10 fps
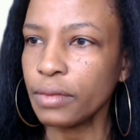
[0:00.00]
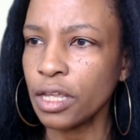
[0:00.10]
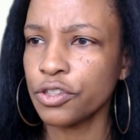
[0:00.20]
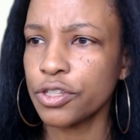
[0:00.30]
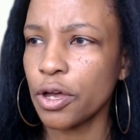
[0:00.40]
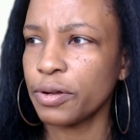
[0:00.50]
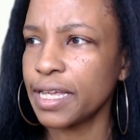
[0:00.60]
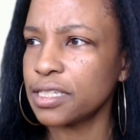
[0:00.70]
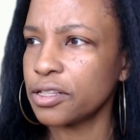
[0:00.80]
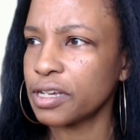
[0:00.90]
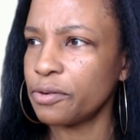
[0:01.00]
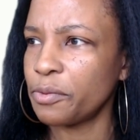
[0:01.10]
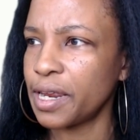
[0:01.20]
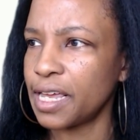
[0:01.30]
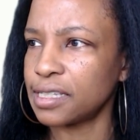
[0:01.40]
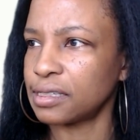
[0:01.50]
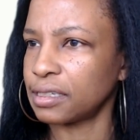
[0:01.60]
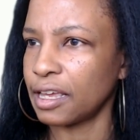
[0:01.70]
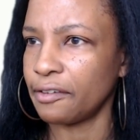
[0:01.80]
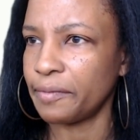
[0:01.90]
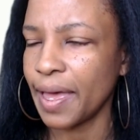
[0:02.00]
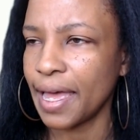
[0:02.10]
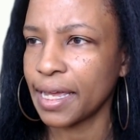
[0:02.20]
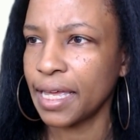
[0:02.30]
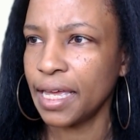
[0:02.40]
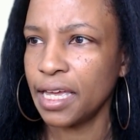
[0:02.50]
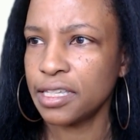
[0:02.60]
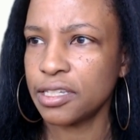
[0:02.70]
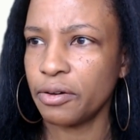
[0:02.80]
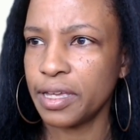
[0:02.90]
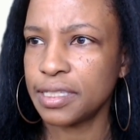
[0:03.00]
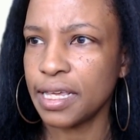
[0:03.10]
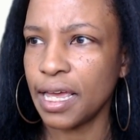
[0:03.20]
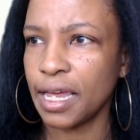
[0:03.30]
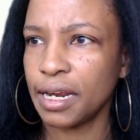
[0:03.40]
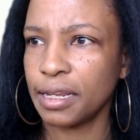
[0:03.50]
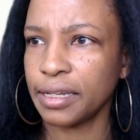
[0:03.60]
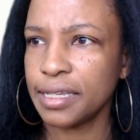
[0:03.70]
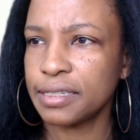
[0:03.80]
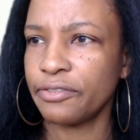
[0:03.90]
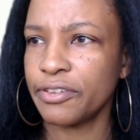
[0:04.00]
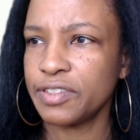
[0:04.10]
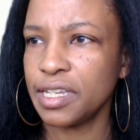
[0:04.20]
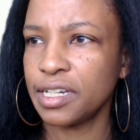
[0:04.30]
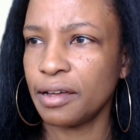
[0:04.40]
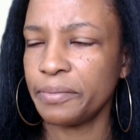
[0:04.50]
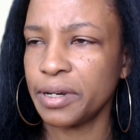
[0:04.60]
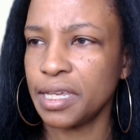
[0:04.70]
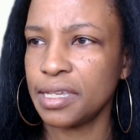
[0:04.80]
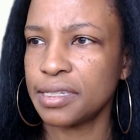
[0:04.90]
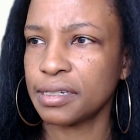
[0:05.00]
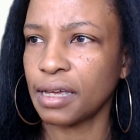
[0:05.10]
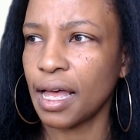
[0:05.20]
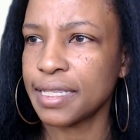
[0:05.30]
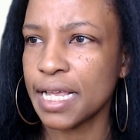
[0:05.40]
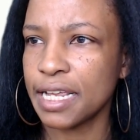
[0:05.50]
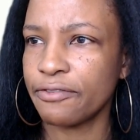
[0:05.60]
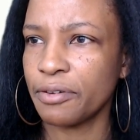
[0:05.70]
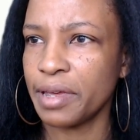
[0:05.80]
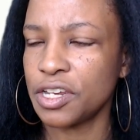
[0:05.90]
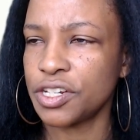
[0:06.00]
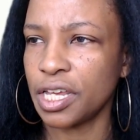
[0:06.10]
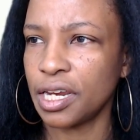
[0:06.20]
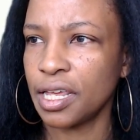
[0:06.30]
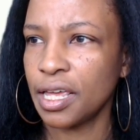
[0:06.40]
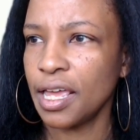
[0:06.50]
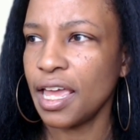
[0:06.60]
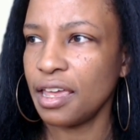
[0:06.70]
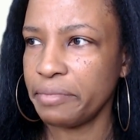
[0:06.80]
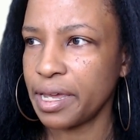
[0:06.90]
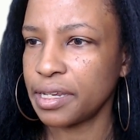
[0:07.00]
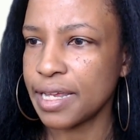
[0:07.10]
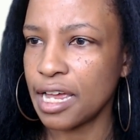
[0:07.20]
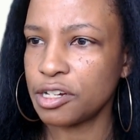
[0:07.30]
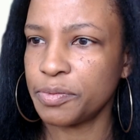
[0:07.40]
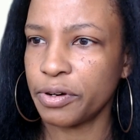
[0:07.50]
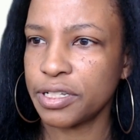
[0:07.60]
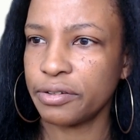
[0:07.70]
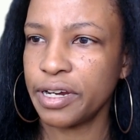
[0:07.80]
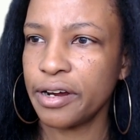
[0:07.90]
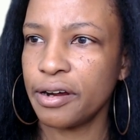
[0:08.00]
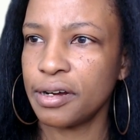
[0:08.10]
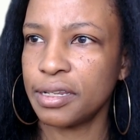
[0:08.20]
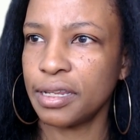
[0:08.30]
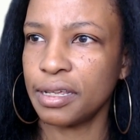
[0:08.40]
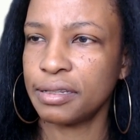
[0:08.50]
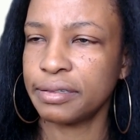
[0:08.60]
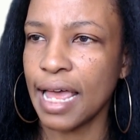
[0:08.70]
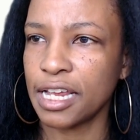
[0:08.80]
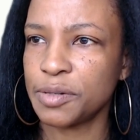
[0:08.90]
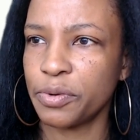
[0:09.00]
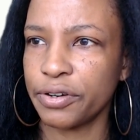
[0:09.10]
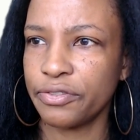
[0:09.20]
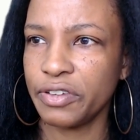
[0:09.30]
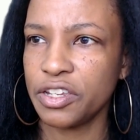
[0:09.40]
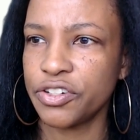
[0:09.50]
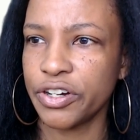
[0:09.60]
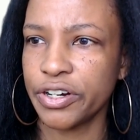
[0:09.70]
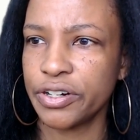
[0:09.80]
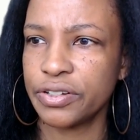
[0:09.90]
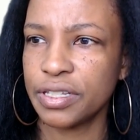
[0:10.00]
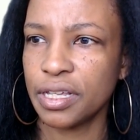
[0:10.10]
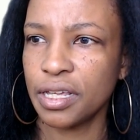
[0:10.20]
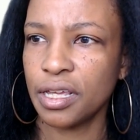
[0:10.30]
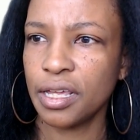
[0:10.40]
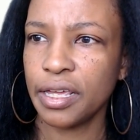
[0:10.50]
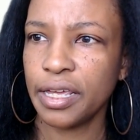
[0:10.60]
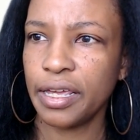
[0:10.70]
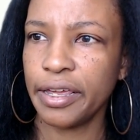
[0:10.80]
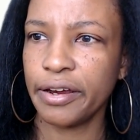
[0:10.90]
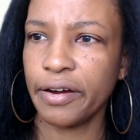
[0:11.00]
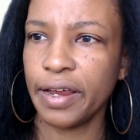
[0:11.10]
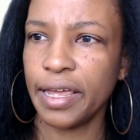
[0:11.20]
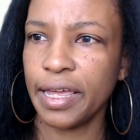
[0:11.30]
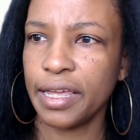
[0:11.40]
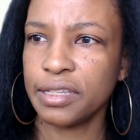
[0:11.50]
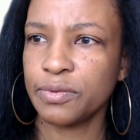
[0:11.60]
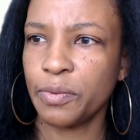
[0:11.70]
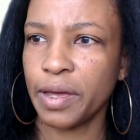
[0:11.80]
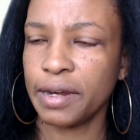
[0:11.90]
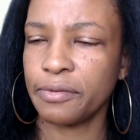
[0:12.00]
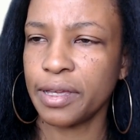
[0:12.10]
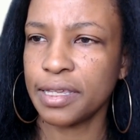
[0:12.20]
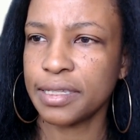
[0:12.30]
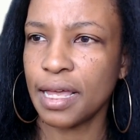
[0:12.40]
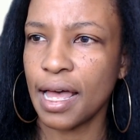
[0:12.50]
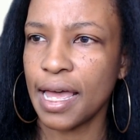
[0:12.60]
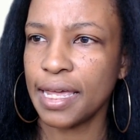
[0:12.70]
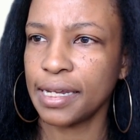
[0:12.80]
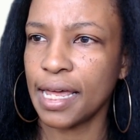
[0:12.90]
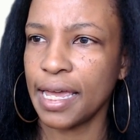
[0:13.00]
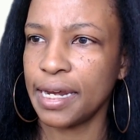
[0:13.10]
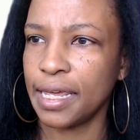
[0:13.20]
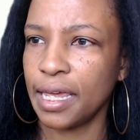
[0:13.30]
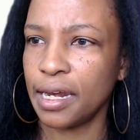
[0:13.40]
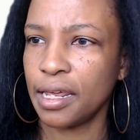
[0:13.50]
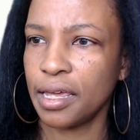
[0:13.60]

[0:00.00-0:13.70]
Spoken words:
So let's look at what it gave back. So it said list 15 companies, contact information, and make a dashboard. So here the dashboard features. Here is what was highlighted.